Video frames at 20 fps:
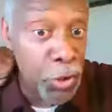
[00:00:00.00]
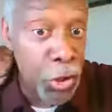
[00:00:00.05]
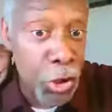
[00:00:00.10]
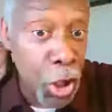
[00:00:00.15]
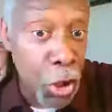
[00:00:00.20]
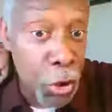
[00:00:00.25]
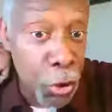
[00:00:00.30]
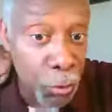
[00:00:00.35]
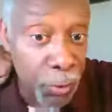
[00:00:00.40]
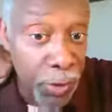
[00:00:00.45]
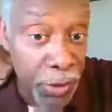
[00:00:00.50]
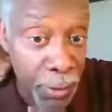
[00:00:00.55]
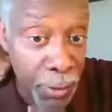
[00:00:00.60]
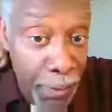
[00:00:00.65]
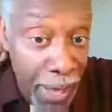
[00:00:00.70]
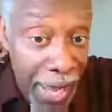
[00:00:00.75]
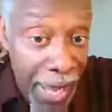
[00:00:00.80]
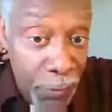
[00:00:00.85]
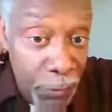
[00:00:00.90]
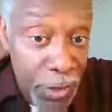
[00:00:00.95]
Job. And the
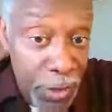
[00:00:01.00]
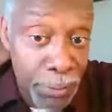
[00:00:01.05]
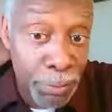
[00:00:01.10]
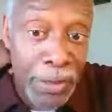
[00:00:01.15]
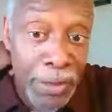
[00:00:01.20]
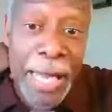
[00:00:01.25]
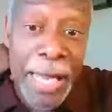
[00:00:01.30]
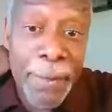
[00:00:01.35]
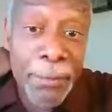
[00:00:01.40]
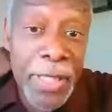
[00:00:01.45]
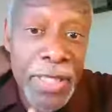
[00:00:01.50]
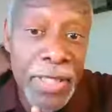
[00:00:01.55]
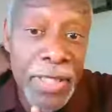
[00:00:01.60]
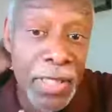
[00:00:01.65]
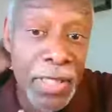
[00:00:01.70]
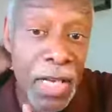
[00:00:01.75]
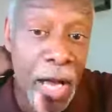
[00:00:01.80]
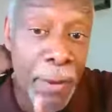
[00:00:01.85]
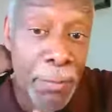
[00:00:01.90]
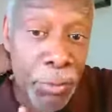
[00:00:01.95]
man was blameless
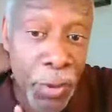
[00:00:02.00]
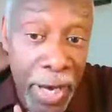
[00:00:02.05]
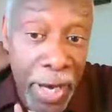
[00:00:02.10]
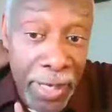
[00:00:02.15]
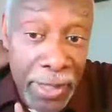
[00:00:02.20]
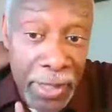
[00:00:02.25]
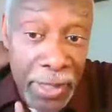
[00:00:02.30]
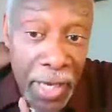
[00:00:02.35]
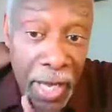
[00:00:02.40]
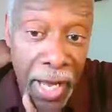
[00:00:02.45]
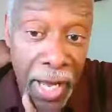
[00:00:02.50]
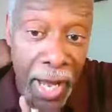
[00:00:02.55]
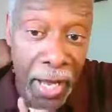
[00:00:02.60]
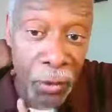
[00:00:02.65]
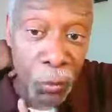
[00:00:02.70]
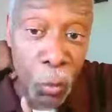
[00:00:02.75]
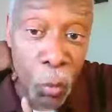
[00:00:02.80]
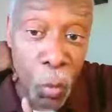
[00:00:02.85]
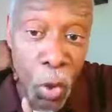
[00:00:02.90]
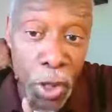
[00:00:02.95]
and upright
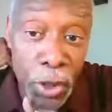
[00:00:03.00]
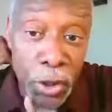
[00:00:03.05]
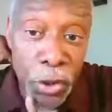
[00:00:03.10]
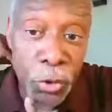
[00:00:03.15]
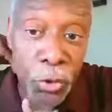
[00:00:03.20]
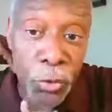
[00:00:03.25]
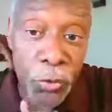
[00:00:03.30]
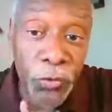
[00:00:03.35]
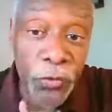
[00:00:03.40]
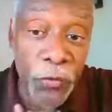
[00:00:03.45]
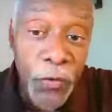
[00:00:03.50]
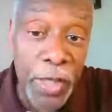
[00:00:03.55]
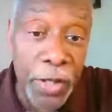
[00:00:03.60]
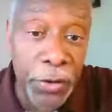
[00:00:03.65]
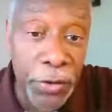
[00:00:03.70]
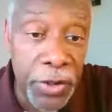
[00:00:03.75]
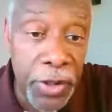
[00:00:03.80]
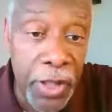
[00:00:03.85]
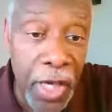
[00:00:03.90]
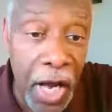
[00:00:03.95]
and one who
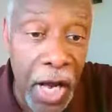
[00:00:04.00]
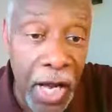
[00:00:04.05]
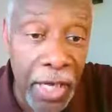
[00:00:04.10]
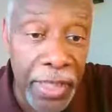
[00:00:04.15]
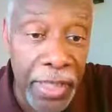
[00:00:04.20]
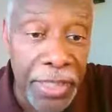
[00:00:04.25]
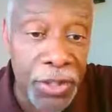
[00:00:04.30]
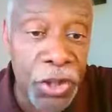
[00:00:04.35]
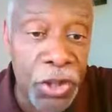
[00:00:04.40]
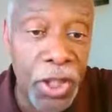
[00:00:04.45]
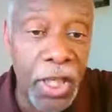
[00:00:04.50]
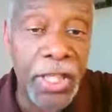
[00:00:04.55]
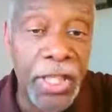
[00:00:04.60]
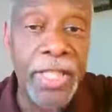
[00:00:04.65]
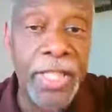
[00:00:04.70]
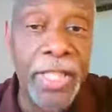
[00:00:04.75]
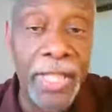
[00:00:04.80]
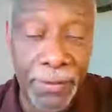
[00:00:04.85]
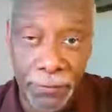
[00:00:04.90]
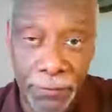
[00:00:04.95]
feared God and
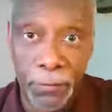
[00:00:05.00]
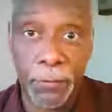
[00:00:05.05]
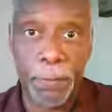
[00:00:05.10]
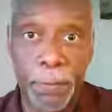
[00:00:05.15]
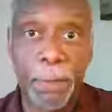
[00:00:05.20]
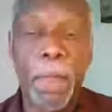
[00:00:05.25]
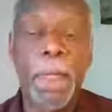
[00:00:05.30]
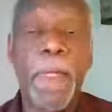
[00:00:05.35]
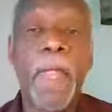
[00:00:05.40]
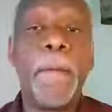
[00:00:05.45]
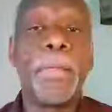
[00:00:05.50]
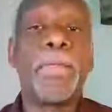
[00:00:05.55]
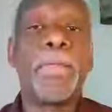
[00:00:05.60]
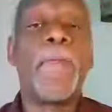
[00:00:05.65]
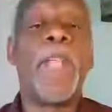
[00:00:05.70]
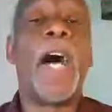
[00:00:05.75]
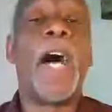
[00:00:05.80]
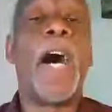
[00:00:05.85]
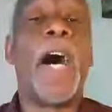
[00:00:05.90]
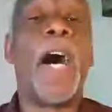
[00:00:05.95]
shunned evil.
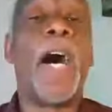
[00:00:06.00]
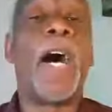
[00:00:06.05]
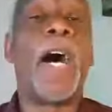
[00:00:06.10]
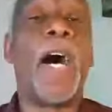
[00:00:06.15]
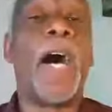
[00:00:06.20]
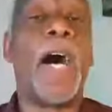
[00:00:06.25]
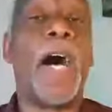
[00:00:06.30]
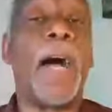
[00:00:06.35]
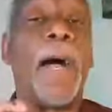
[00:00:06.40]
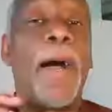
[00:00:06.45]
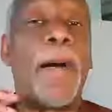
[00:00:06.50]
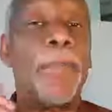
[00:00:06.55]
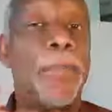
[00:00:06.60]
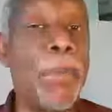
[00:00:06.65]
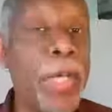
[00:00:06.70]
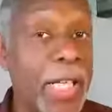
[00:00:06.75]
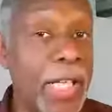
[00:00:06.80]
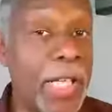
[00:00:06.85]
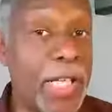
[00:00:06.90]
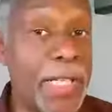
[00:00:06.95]
I'm
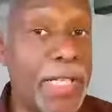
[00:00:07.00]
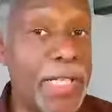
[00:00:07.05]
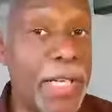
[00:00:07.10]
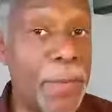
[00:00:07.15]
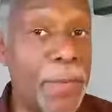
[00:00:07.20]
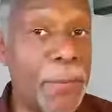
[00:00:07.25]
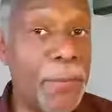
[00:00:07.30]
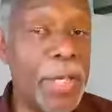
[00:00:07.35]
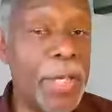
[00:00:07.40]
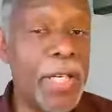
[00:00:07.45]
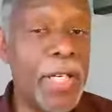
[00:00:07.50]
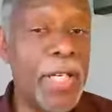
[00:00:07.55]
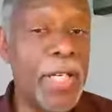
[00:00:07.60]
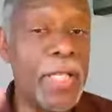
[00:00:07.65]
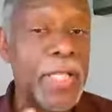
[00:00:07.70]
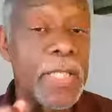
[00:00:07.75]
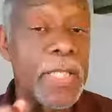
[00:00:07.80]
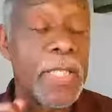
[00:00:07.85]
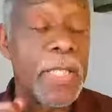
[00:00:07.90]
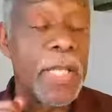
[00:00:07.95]
bringing this up
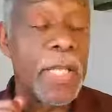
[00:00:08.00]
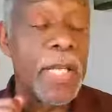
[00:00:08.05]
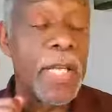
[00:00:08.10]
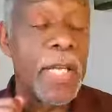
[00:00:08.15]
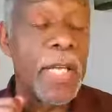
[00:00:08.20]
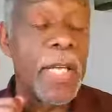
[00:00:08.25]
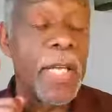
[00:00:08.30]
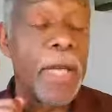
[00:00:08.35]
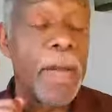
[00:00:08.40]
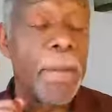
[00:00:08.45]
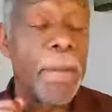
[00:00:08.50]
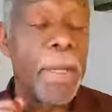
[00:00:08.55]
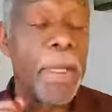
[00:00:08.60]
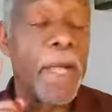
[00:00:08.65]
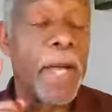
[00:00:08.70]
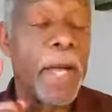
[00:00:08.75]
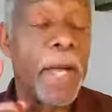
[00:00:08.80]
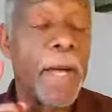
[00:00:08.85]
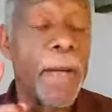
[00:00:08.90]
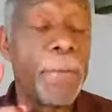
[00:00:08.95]
because
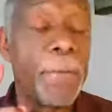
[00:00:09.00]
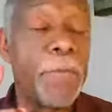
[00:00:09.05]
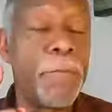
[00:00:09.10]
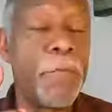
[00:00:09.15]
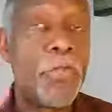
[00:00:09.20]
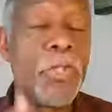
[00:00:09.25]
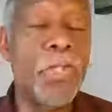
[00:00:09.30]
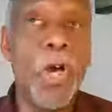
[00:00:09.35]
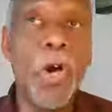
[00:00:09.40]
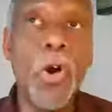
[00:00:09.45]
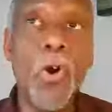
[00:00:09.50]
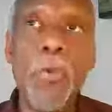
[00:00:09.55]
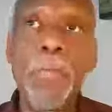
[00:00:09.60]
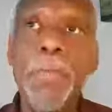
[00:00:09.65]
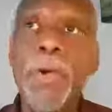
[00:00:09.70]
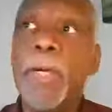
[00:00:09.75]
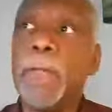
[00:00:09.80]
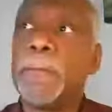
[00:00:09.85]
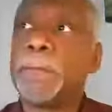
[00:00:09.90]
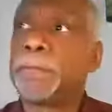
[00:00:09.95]

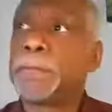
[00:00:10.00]
Job,